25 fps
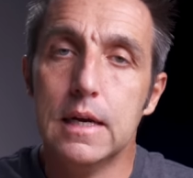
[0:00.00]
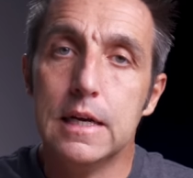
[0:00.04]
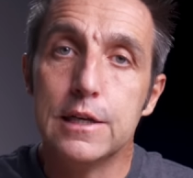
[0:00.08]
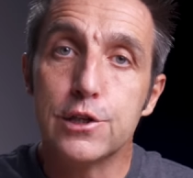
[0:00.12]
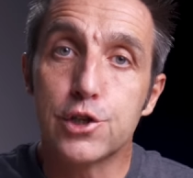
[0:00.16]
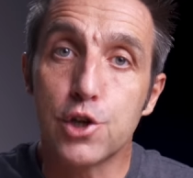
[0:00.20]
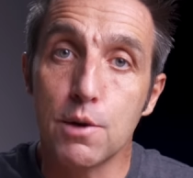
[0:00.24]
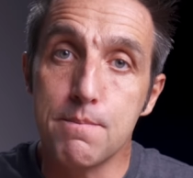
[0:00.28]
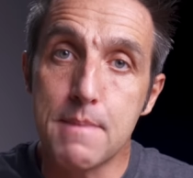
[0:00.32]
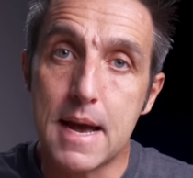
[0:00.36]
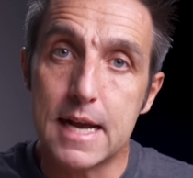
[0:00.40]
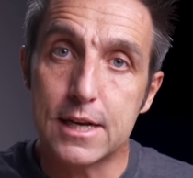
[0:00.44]

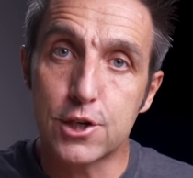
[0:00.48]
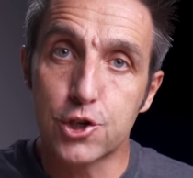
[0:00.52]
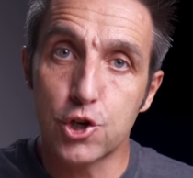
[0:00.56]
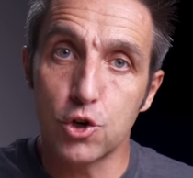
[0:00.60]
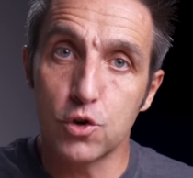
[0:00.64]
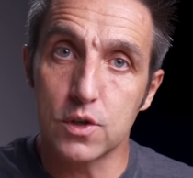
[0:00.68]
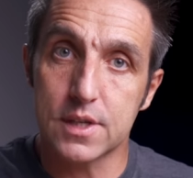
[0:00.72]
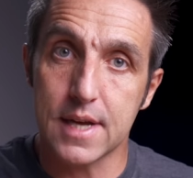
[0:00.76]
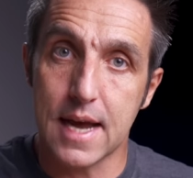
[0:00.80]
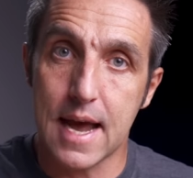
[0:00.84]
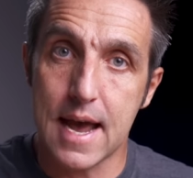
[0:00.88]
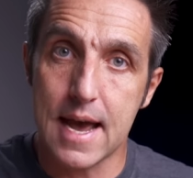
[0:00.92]
So make
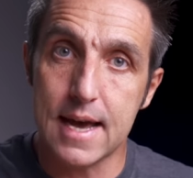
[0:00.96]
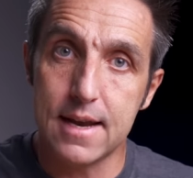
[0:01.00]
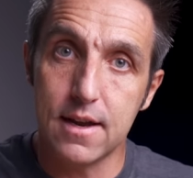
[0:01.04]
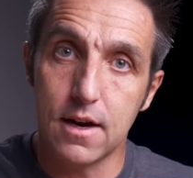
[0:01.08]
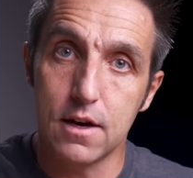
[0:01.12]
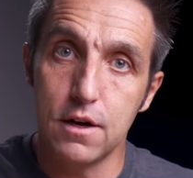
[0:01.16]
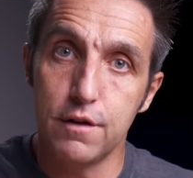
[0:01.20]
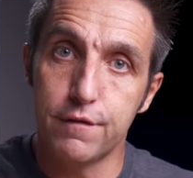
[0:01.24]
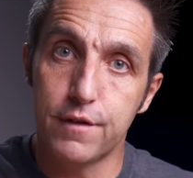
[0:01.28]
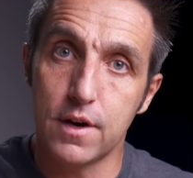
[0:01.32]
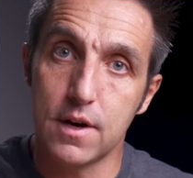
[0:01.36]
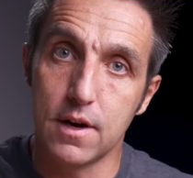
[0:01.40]
sure to head
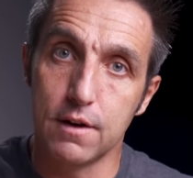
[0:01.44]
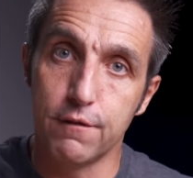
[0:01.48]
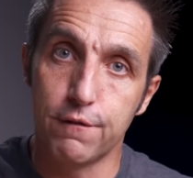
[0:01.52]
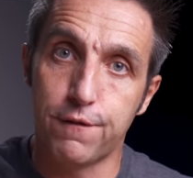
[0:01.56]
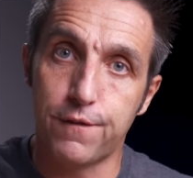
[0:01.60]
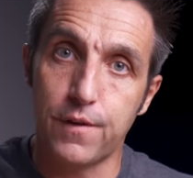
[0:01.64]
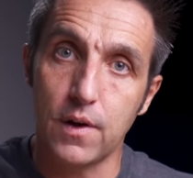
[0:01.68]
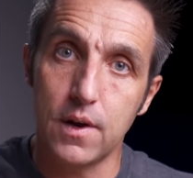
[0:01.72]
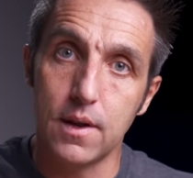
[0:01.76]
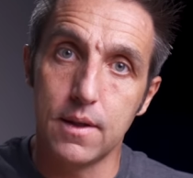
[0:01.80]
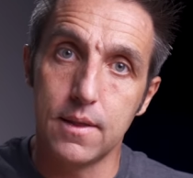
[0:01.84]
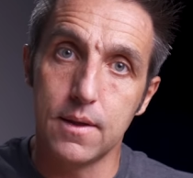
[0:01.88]
over and
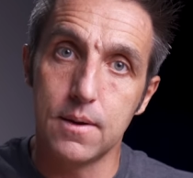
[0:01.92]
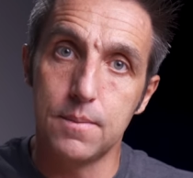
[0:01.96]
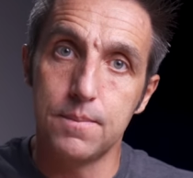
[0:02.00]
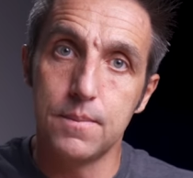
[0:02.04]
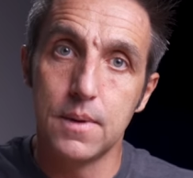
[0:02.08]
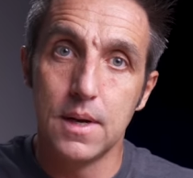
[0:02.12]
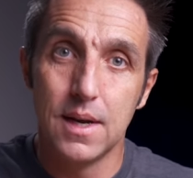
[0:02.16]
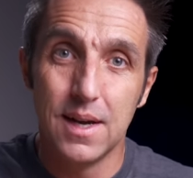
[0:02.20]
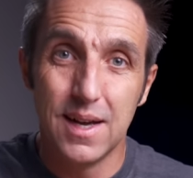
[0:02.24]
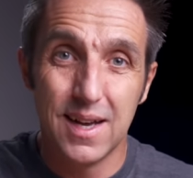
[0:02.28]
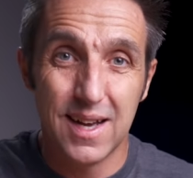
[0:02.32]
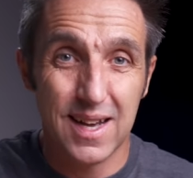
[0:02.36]
follow
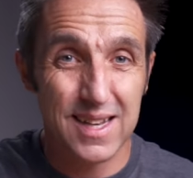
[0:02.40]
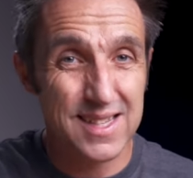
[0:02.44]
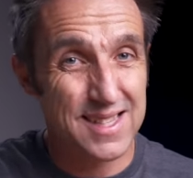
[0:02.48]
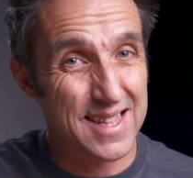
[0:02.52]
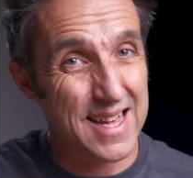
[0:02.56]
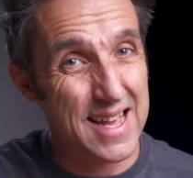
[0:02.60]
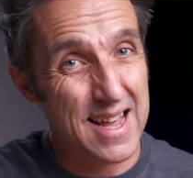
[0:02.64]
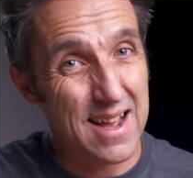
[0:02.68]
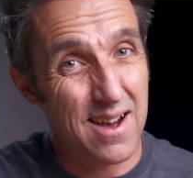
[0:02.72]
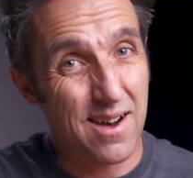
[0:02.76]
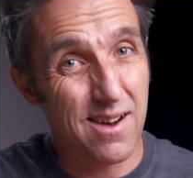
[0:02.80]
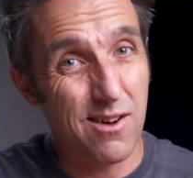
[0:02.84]
them, as
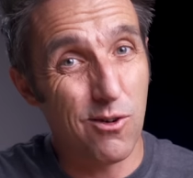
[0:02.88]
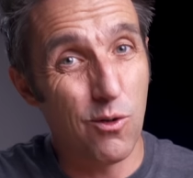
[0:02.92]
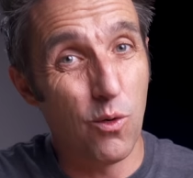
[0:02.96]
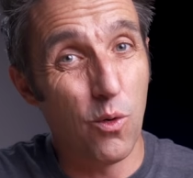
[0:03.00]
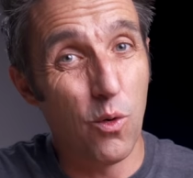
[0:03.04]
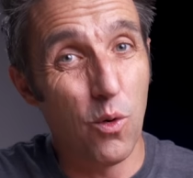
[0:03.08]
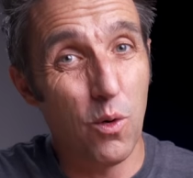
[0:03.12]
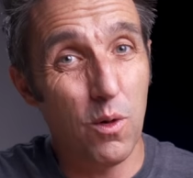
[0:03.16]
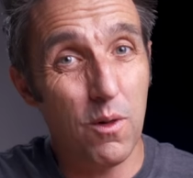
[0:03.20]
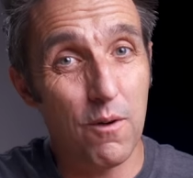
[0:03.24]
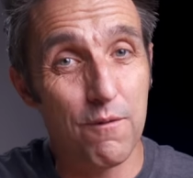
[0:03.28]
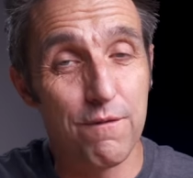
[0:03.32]
they are
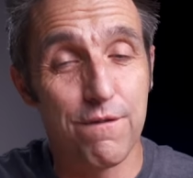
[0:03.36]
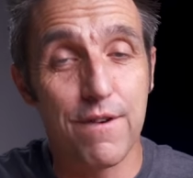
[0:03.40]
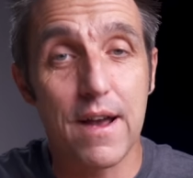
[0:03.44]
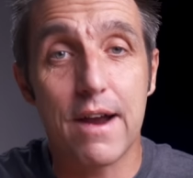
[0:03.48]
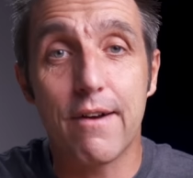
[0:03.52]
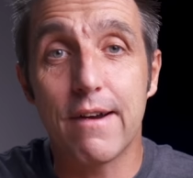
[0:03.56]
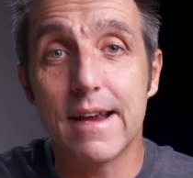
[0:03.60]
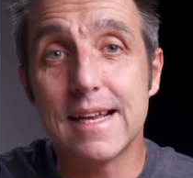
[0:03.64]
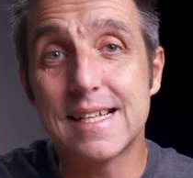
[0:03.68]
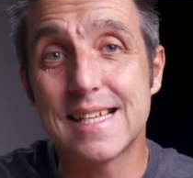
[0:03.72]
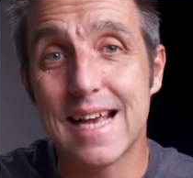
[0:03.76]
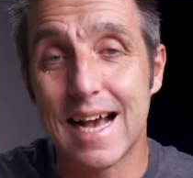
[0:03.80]
all
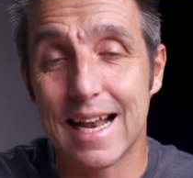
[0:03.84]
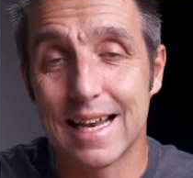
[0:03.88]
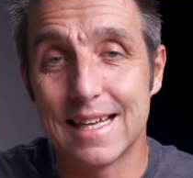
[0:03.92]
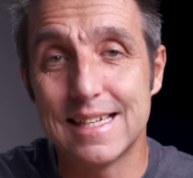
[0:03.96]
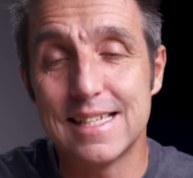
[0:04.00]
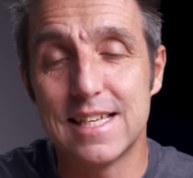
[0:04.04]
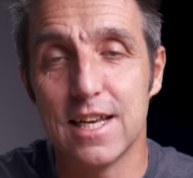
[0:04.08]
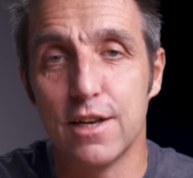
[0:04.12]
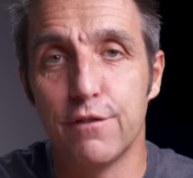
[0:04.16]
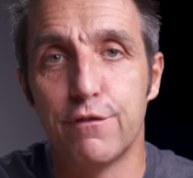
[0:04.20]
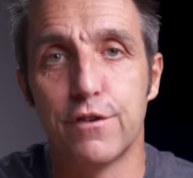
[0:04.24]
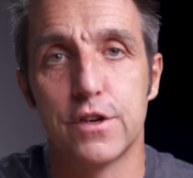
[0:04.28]
very
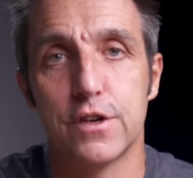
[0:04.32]
talented